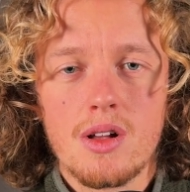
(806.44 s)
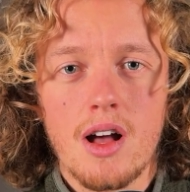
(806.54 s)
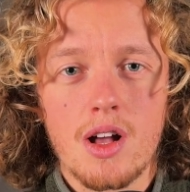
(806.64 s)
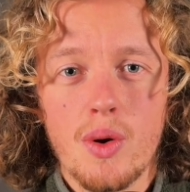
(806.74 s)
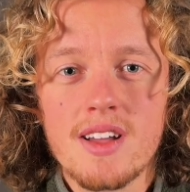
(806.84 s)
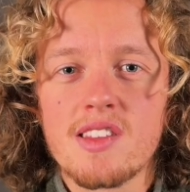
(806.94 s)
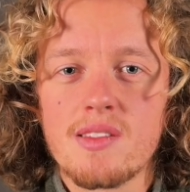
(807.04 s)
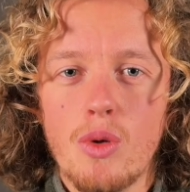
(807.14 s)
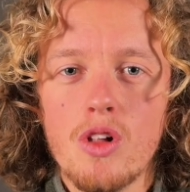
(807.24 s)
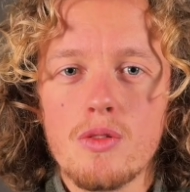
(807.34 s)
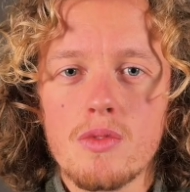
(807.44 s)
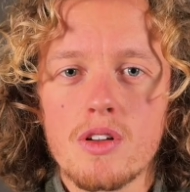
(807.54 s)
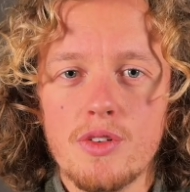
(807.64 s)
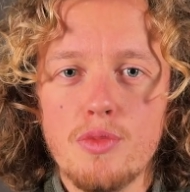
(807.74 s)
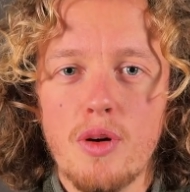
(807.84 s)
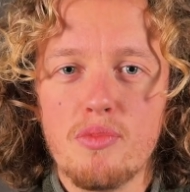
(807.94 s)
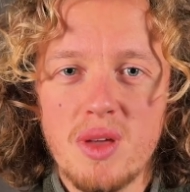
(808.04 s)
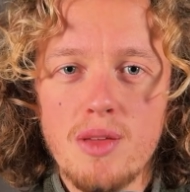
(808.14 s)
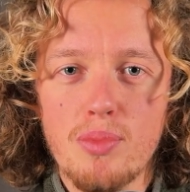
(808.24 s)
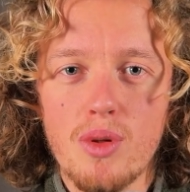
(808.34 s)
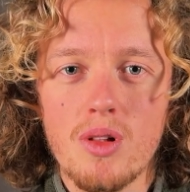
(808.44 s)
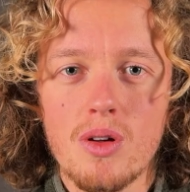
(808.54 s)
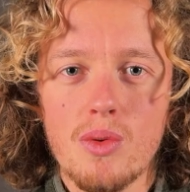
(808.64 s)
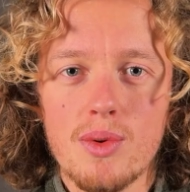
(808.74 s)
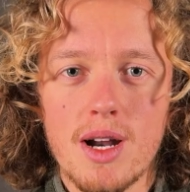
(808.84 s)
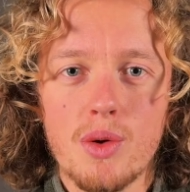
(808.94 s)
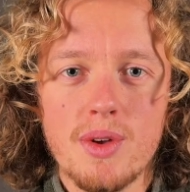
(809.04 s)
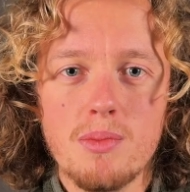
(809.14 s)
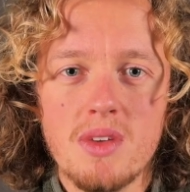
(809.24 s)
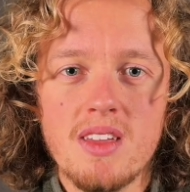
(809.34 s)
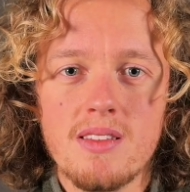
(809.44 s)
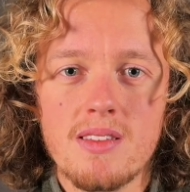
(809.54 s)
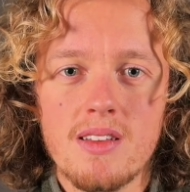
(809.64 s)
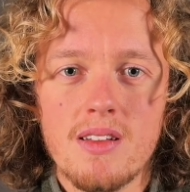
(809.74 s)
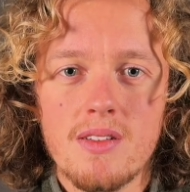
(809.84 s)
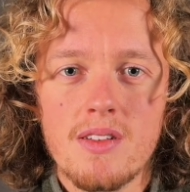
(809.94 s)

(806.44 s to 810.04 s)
a quite small group of people where we meet